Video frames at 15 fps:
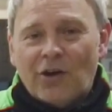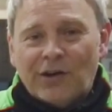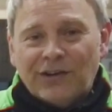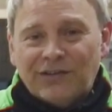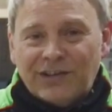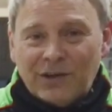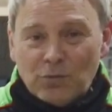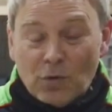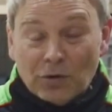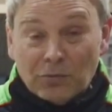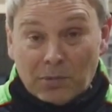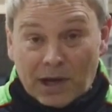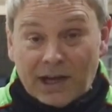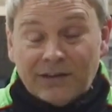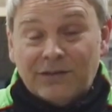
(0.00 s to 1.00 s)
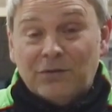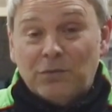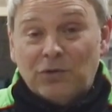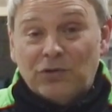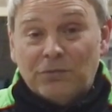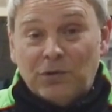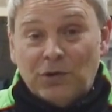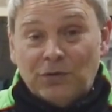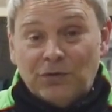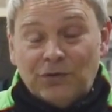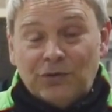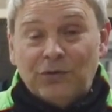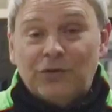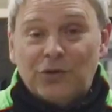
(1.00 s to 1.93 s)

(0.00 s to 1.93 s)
RSC1 pads, which are used in